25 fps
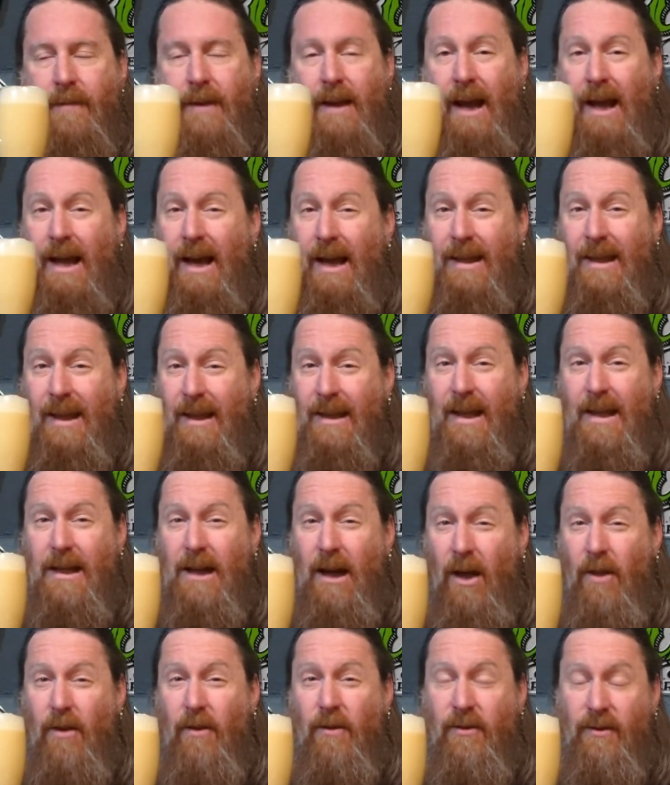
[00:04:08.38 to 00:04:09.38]
And I think
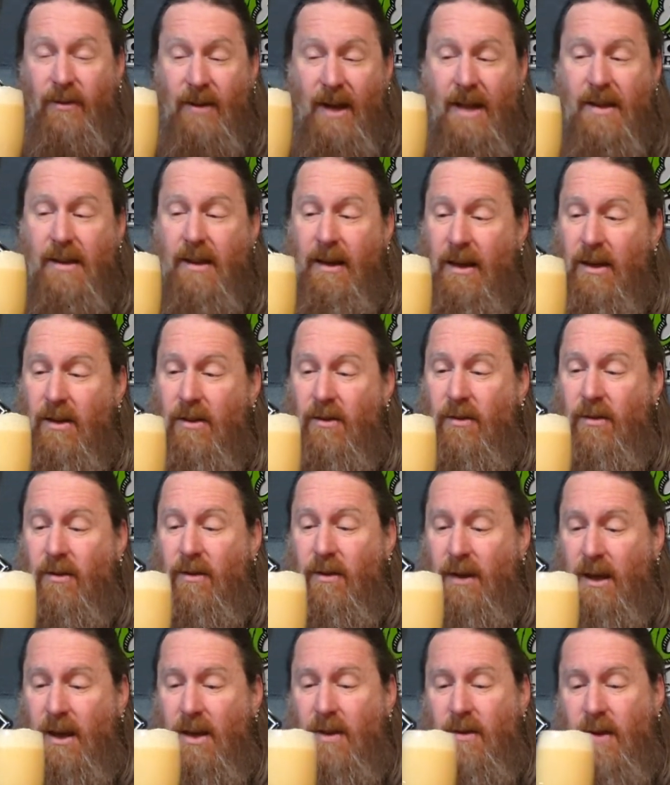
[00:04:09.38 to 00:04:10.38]
that other scent
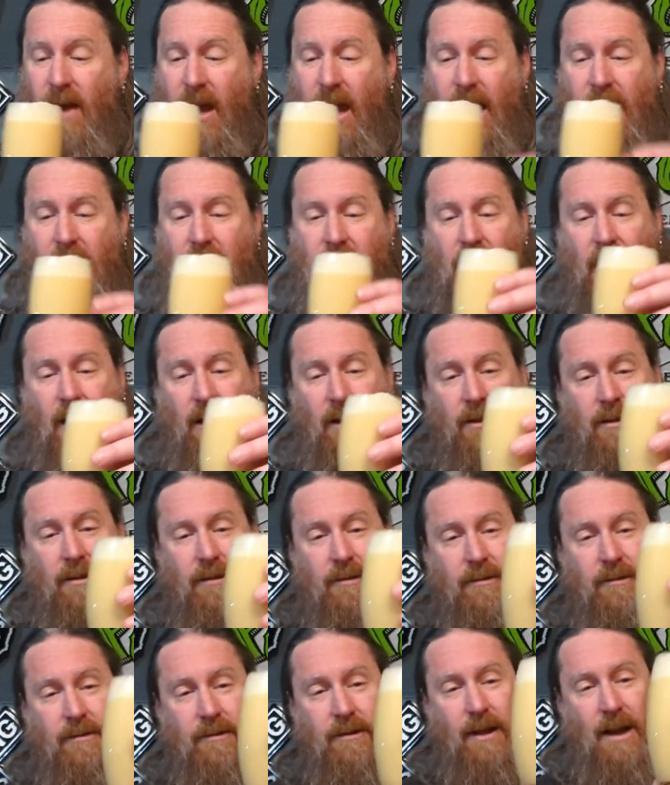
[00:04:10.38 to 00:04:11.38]
is eggnog.
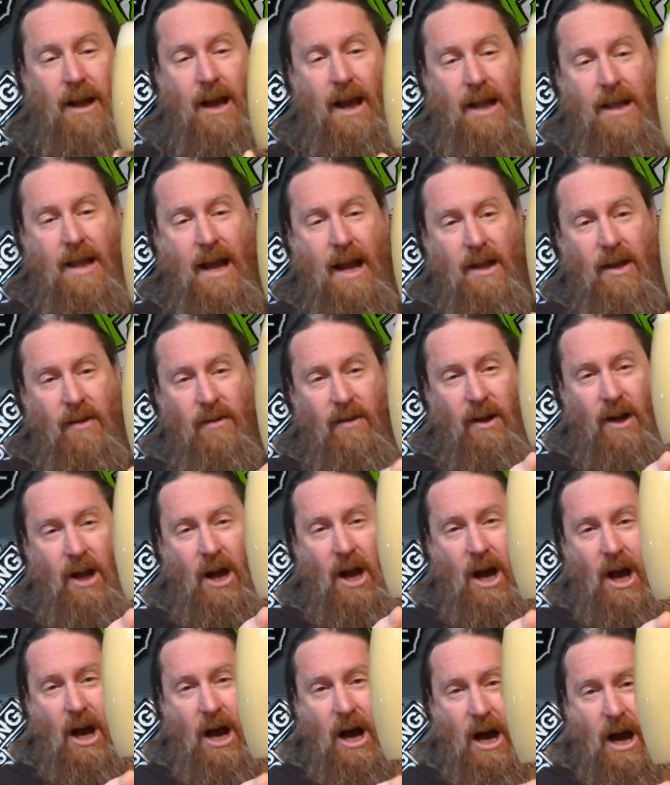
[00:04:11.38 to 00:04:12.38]
And that is an
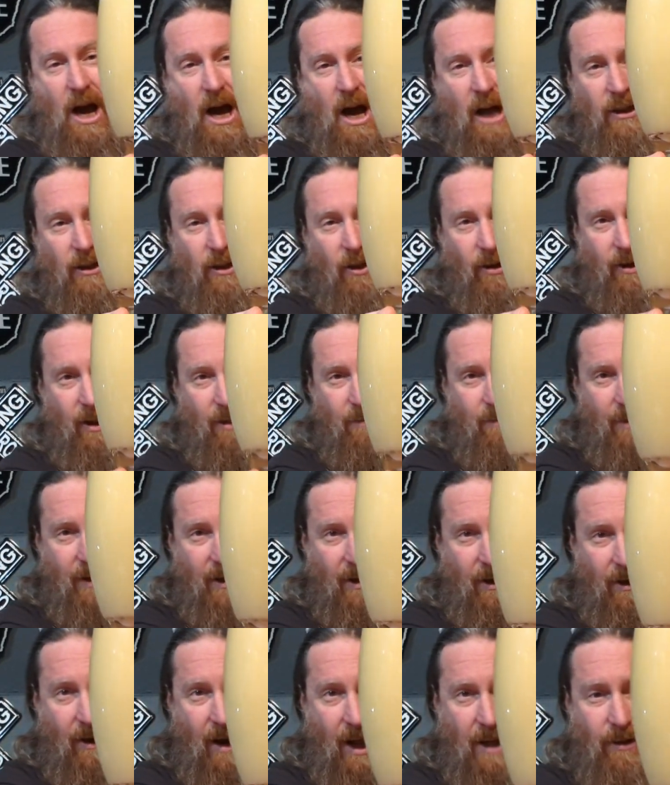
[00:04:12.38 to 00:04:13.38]
odd looking
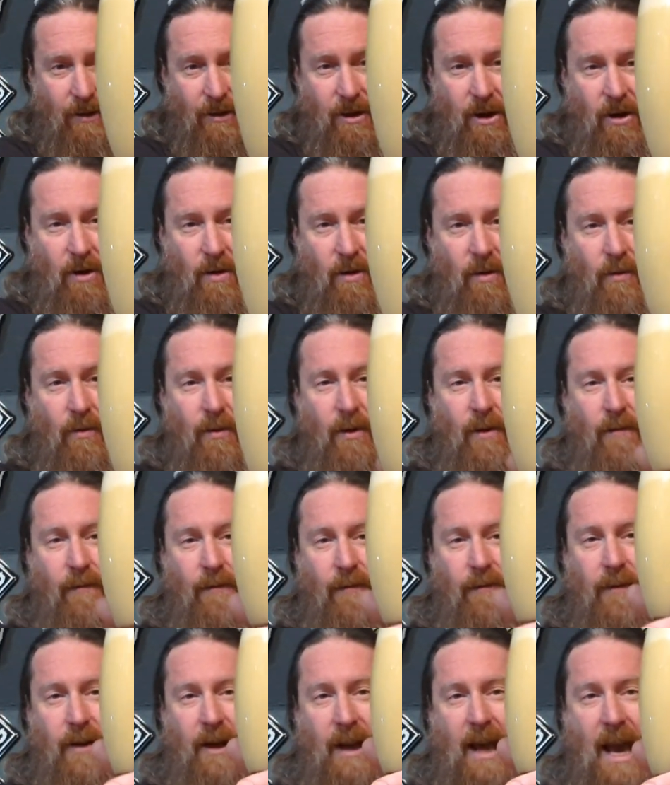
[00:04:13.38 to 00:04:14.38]
beer. I don't know
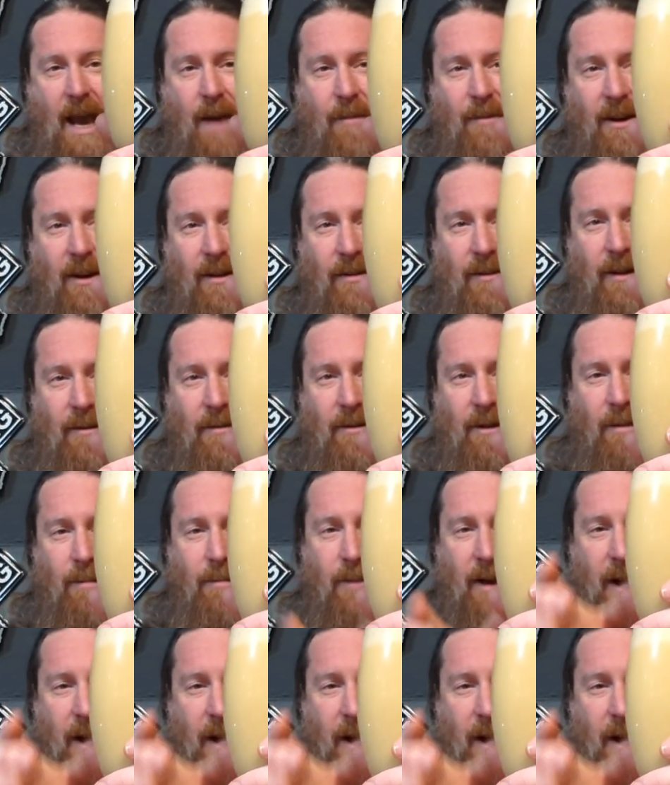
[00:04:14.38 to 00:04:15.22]
if the camera is even going to